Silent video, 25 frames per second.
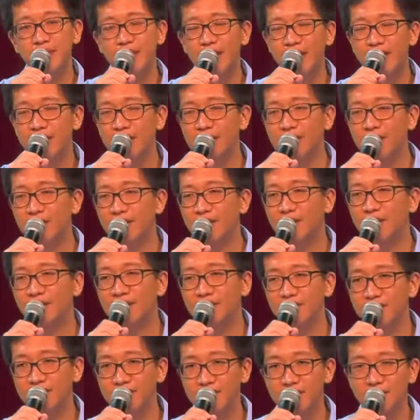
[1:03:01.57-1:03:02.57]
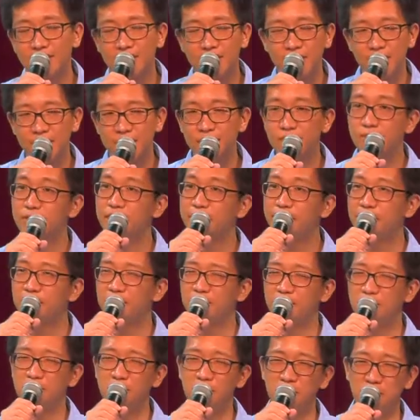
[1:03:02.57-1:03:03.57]
eh, today
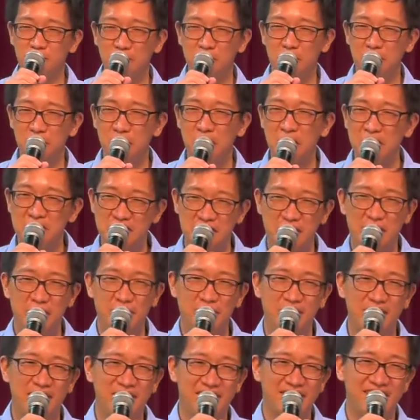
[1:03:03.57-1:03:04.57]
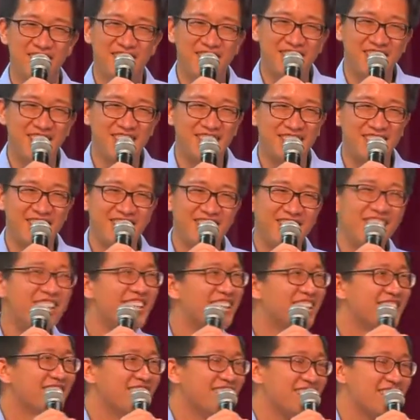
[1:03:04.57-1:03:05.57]
no mood to worship. Uh, huh?
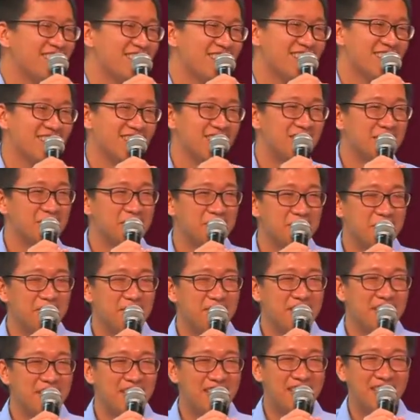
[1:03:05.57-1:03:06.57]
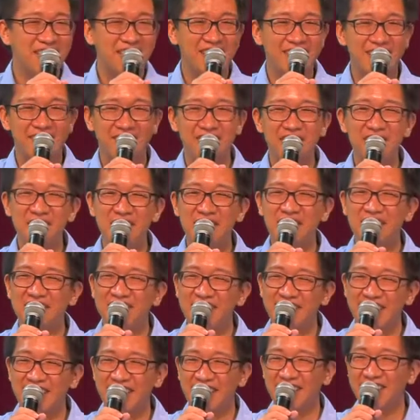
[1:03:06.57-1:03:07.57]
uh, maybe, maybe
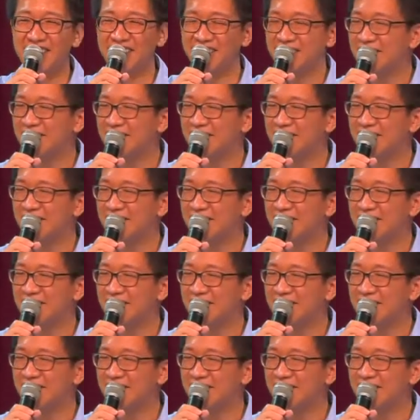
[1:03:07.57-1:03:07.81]
hey,